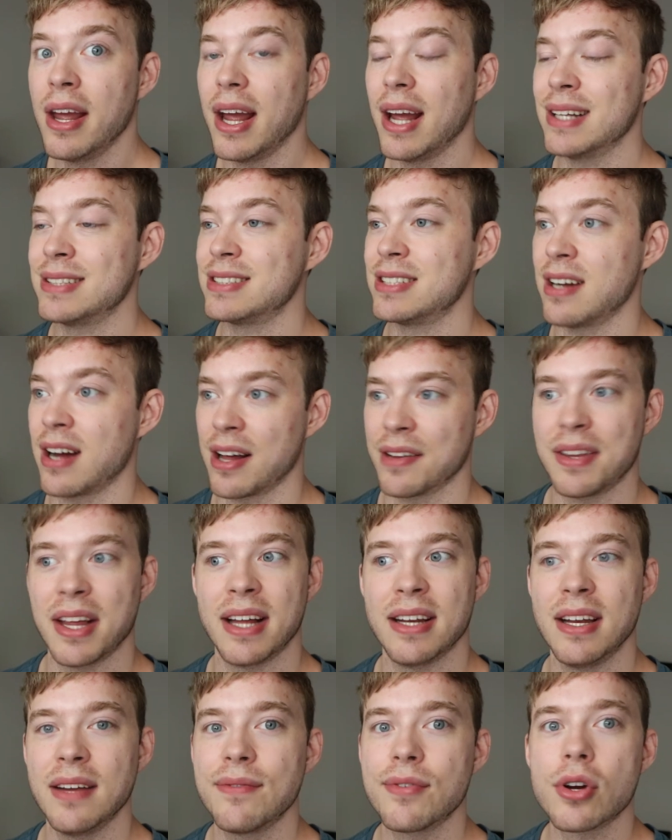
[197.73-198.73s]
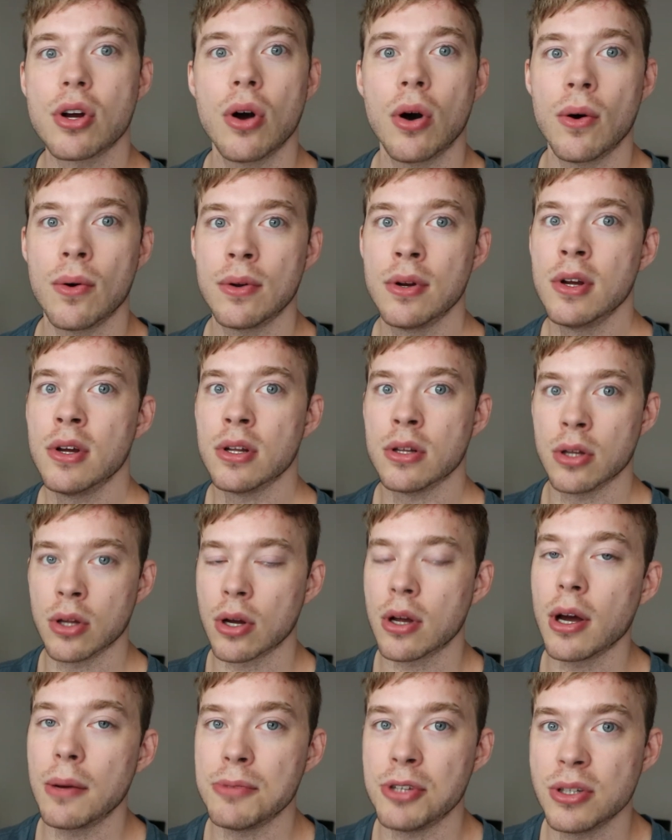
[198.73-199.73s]
It's not that difficult.
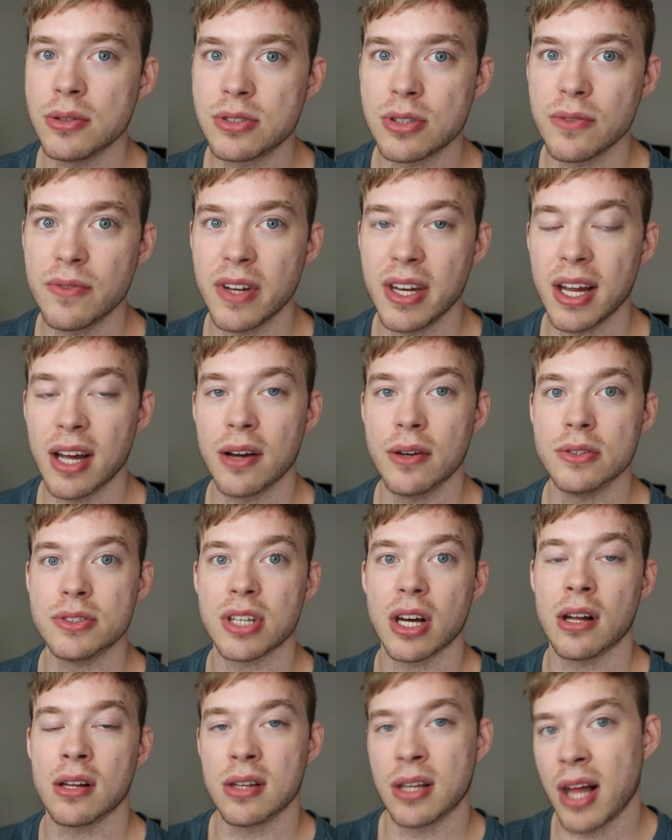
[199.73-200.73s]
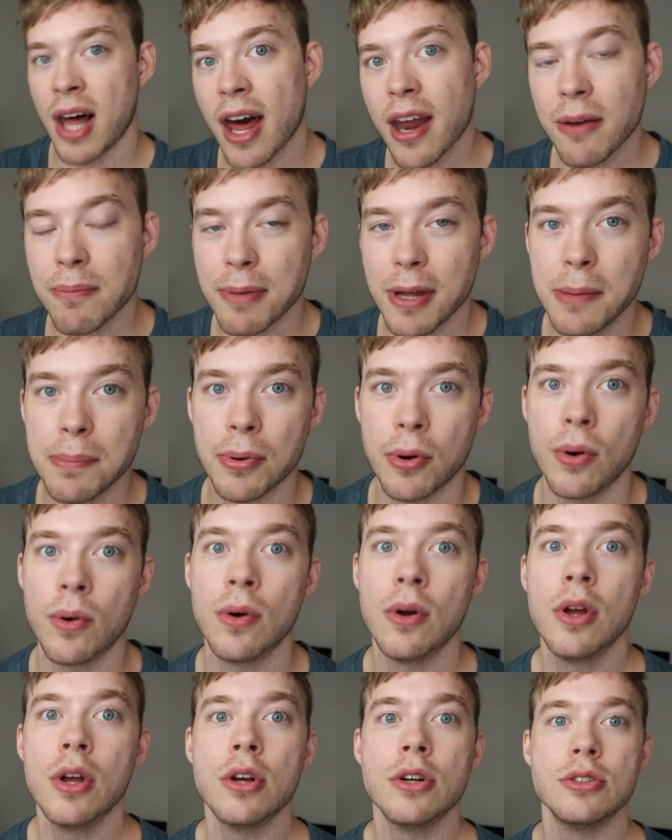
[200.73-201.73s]
Look up YouTube videos. A lot of
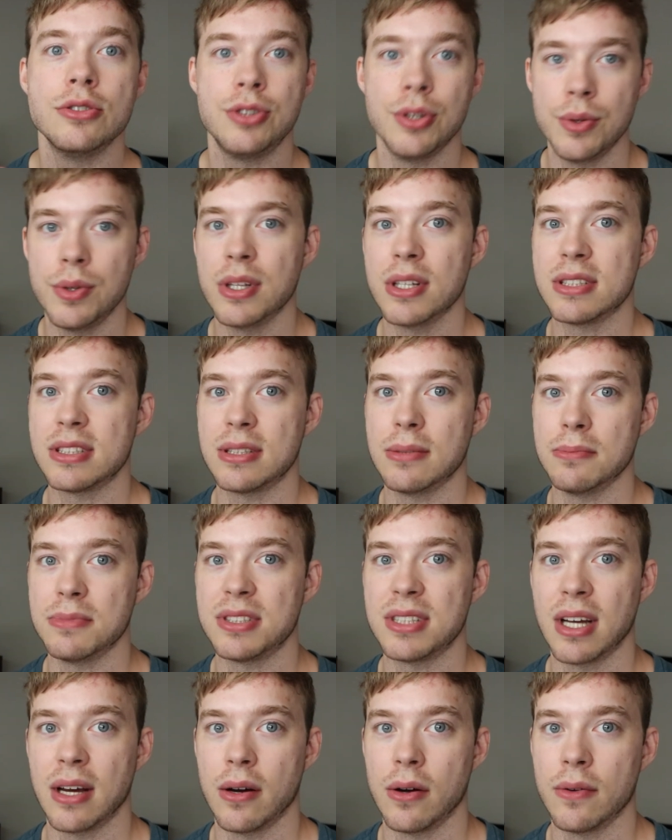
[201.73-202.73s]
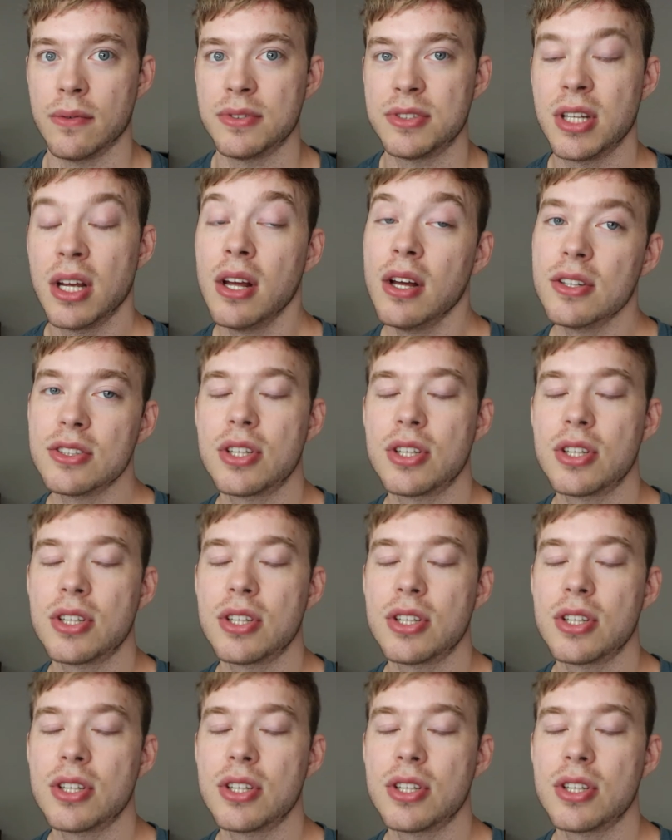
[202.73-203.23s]
people do this themselves.